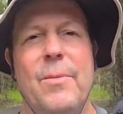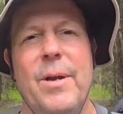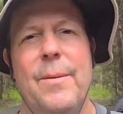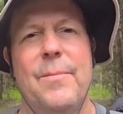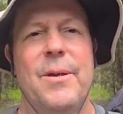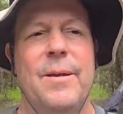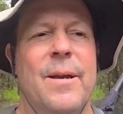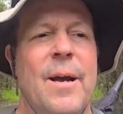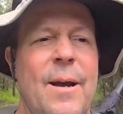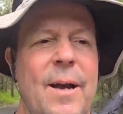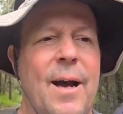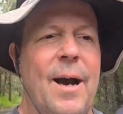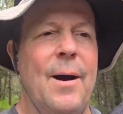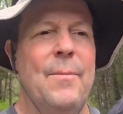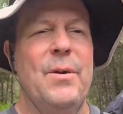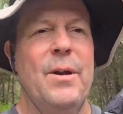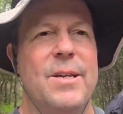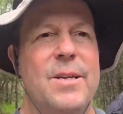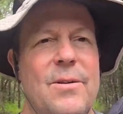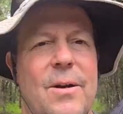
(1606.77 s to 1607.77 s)

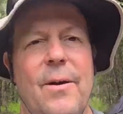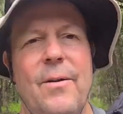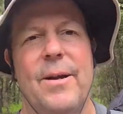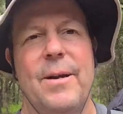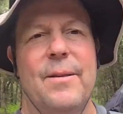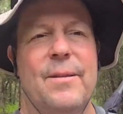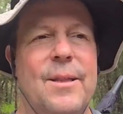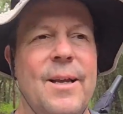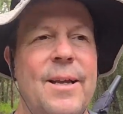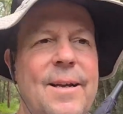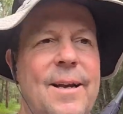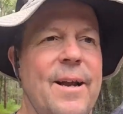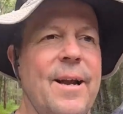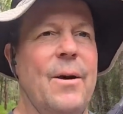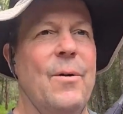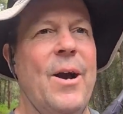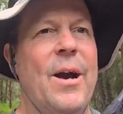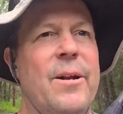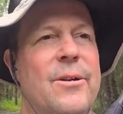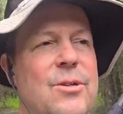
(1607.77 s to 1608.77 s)
He's already,
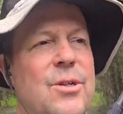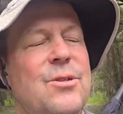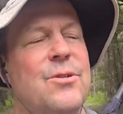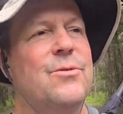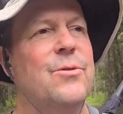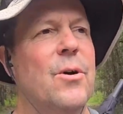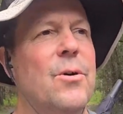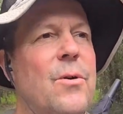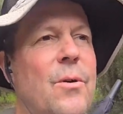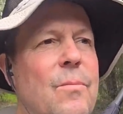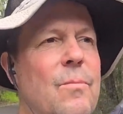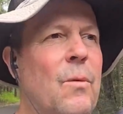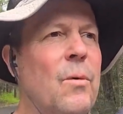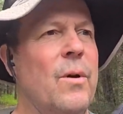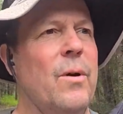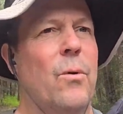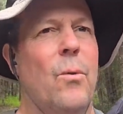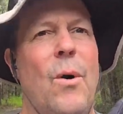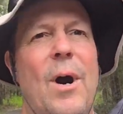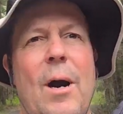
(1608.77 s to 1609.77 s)
had a stroke
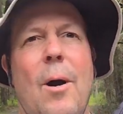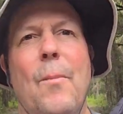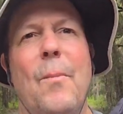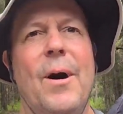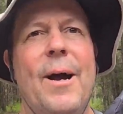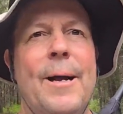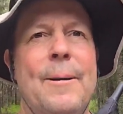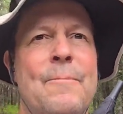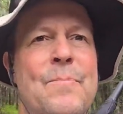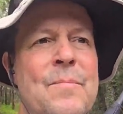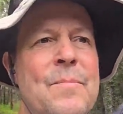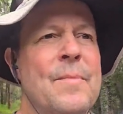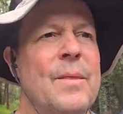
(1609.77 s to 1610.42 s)
a while back